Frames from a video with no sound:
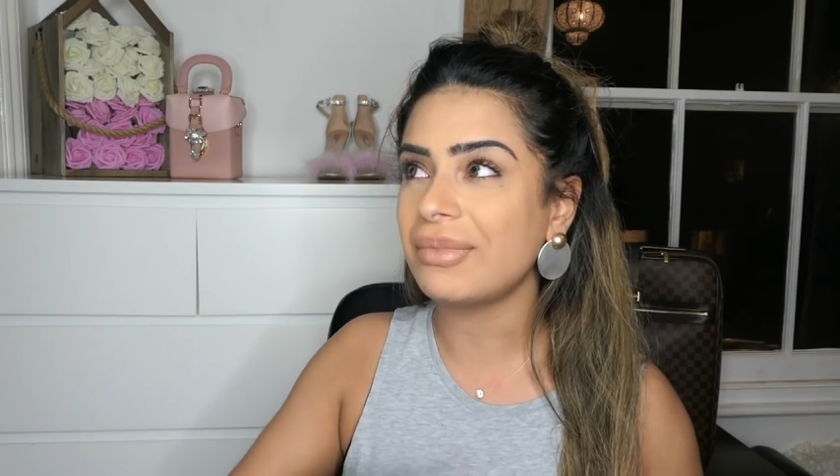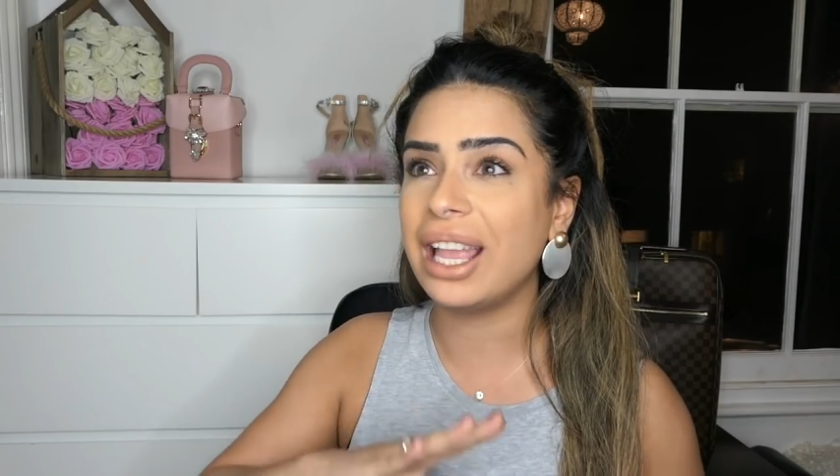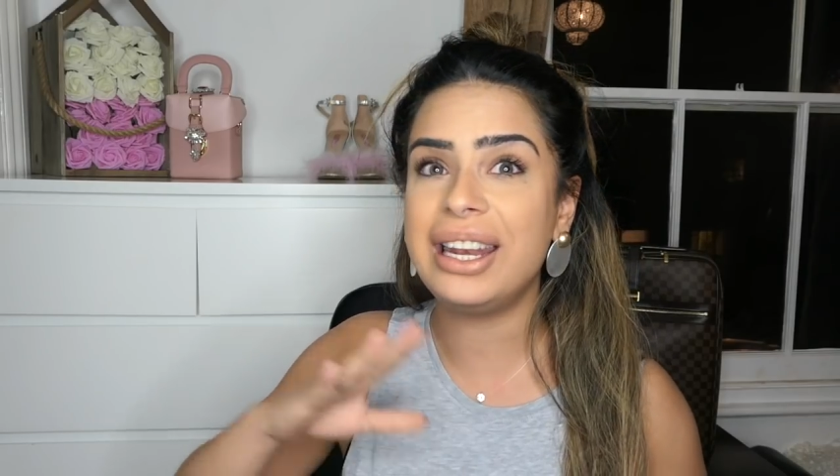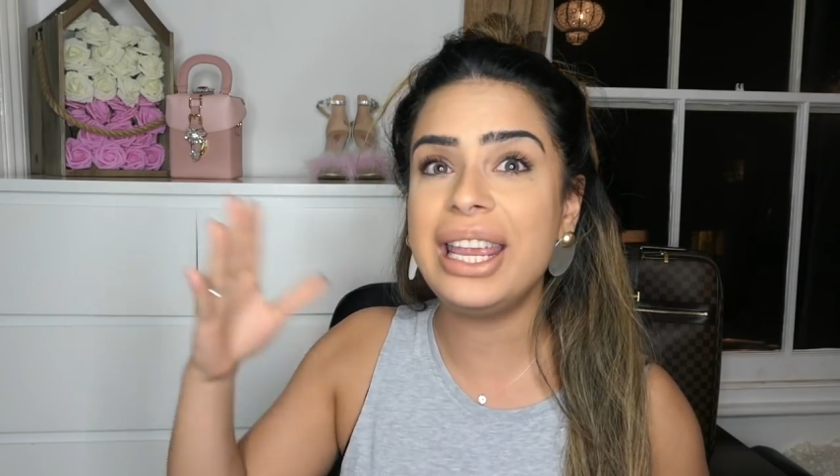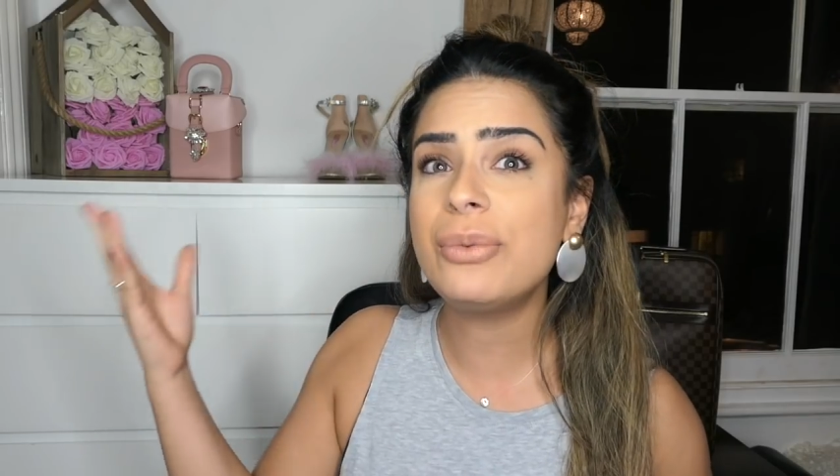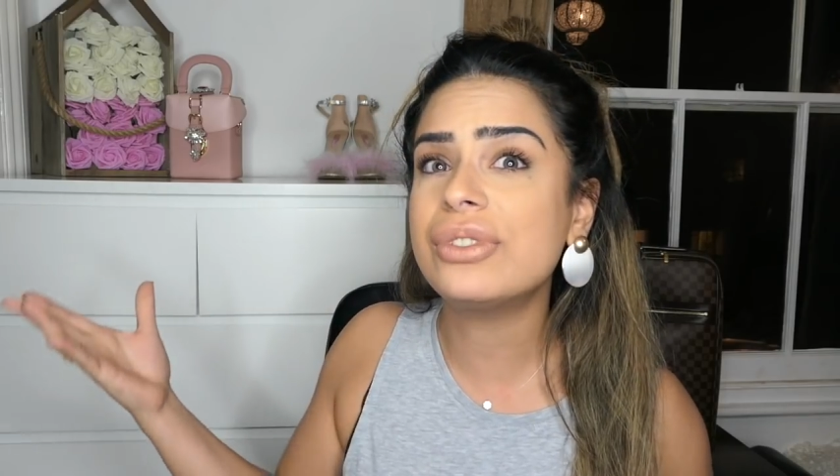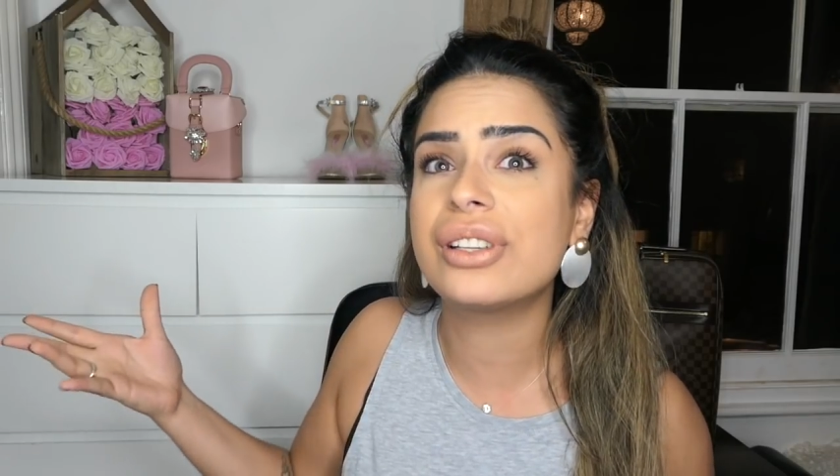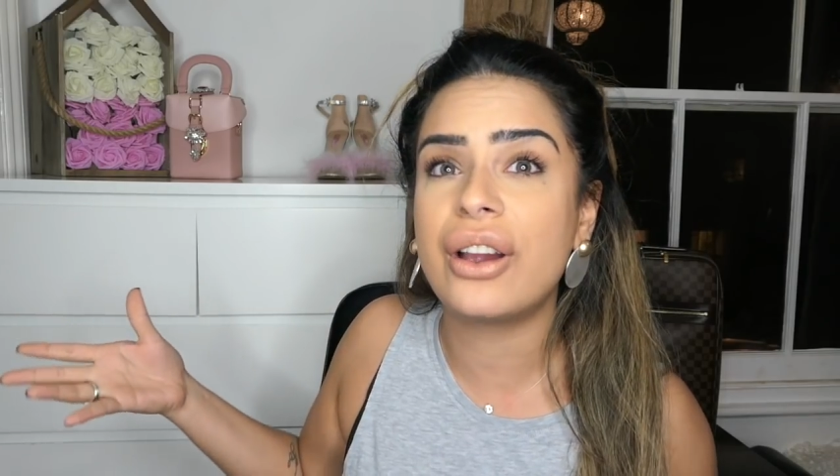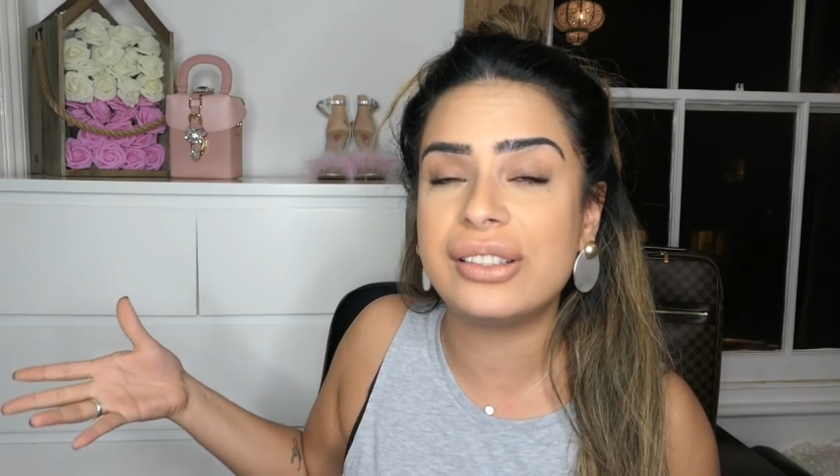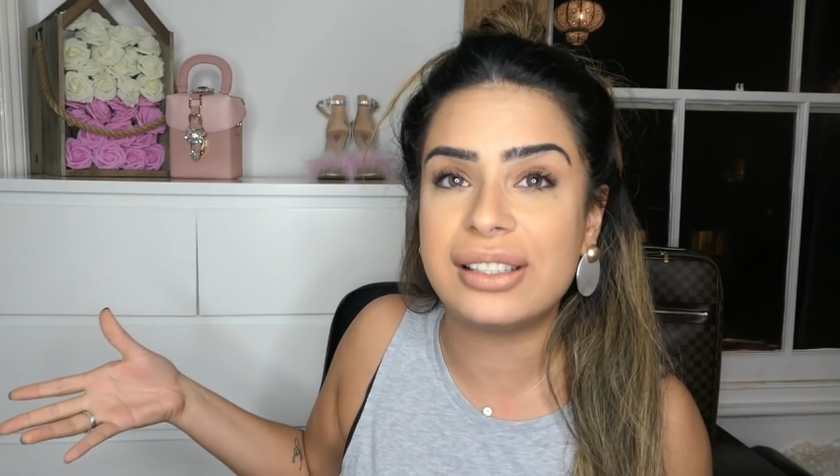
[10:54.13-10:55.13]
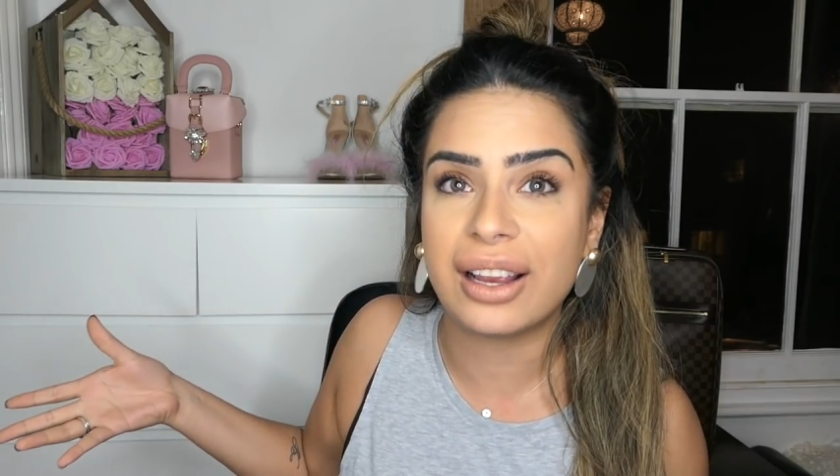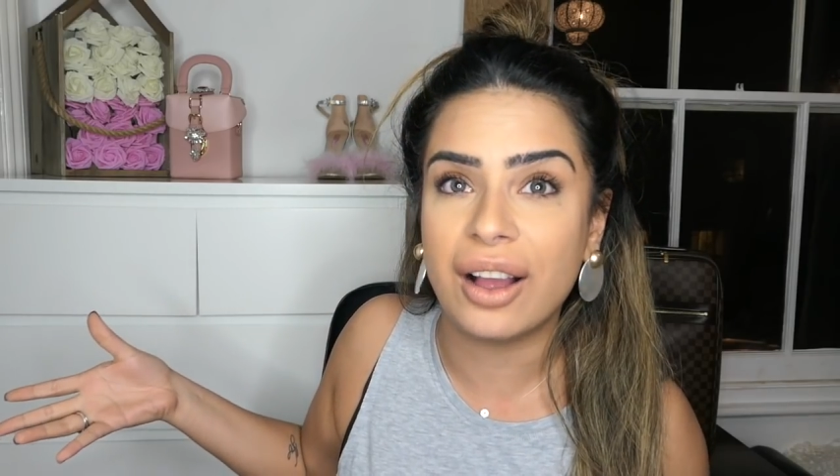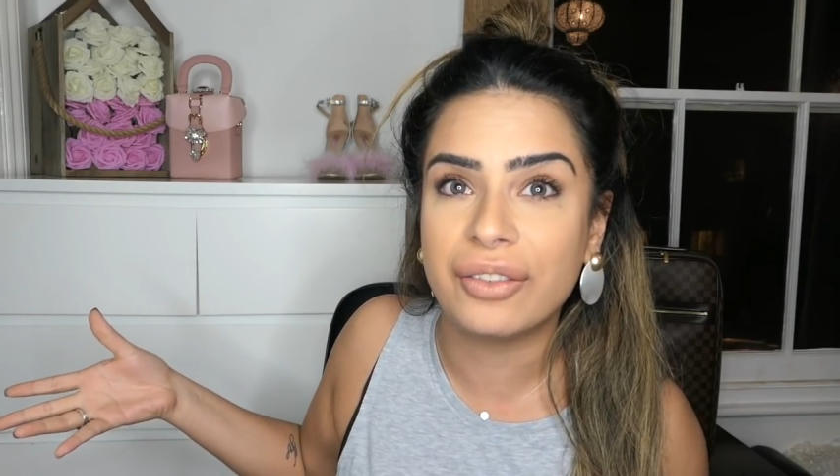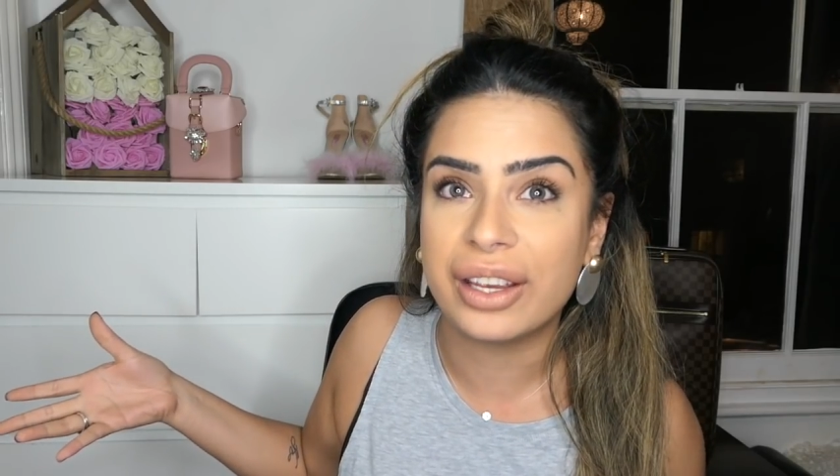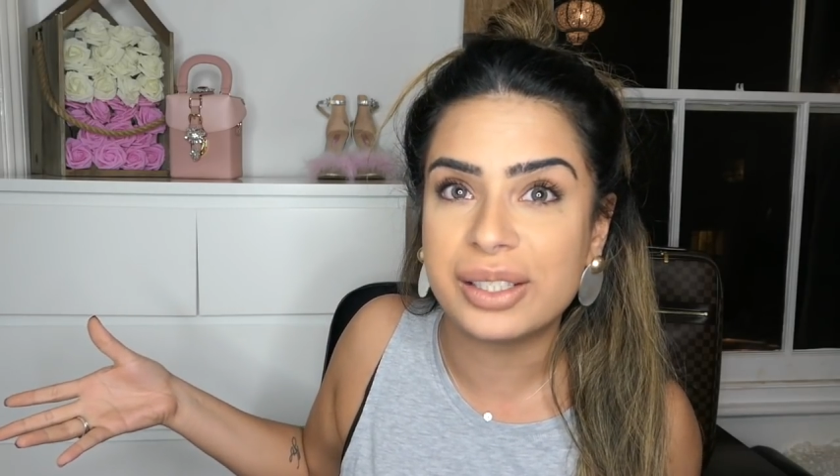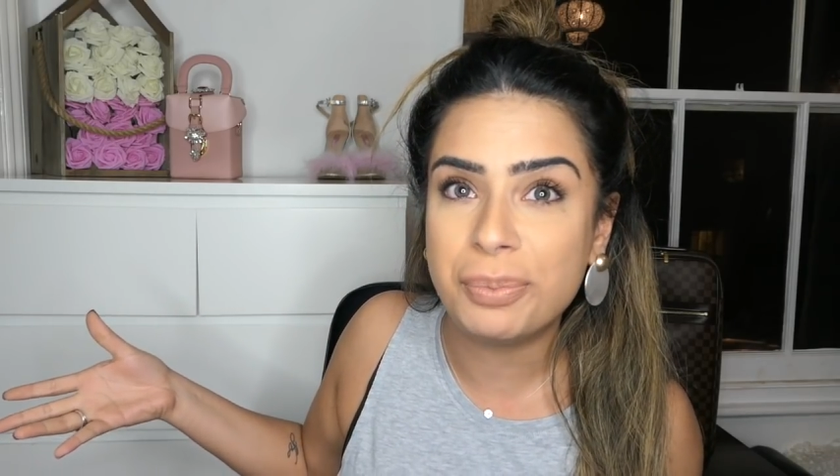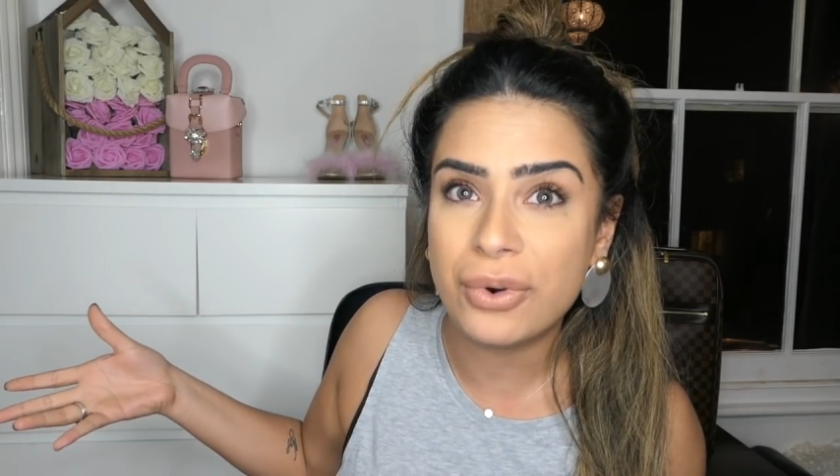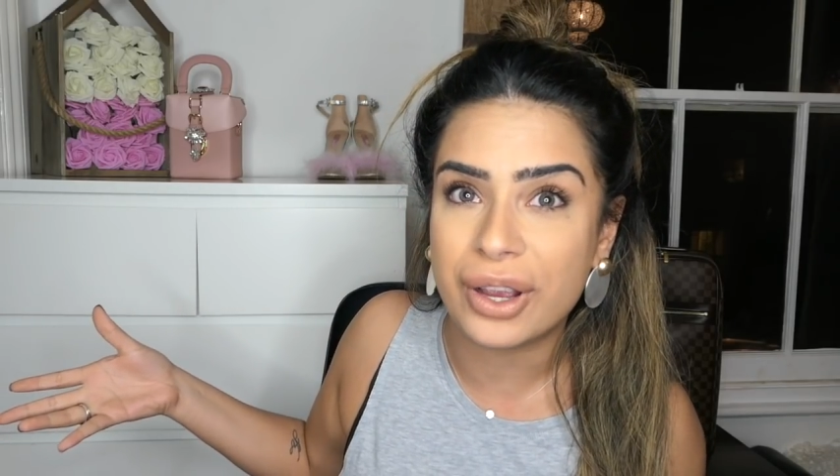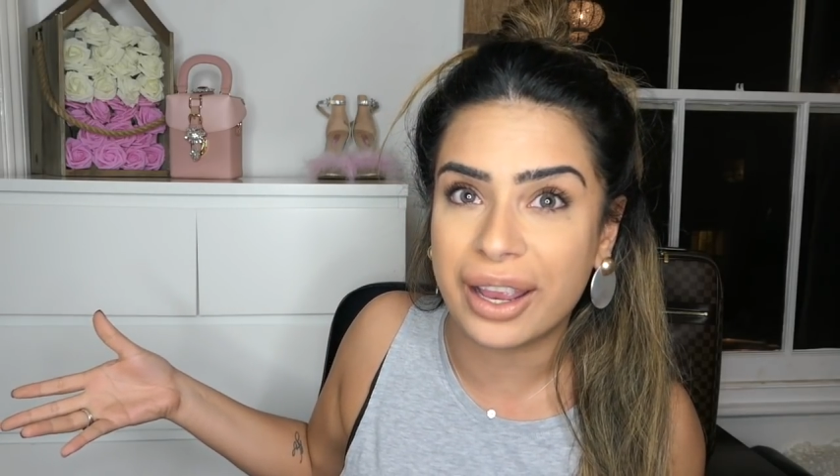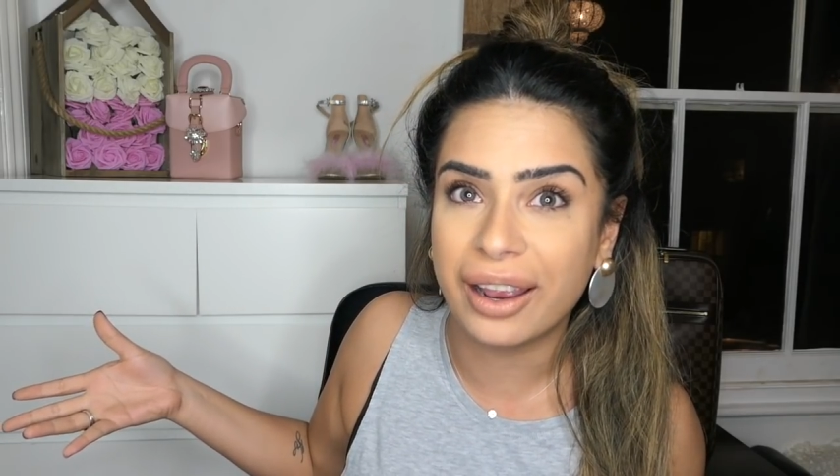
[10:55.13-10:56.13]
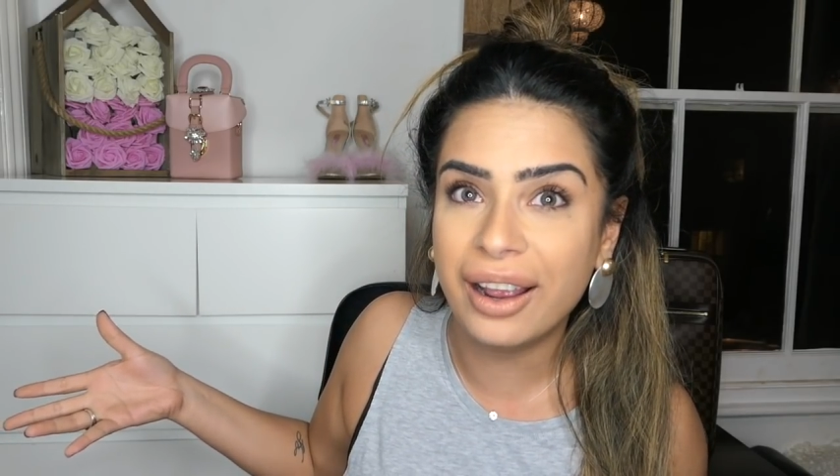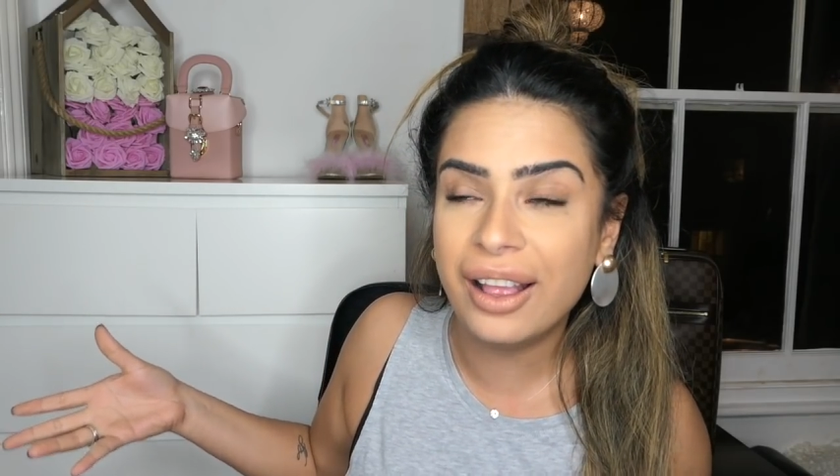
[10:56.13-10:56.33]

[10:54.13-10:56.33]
And he wants to go and stick up for his boy.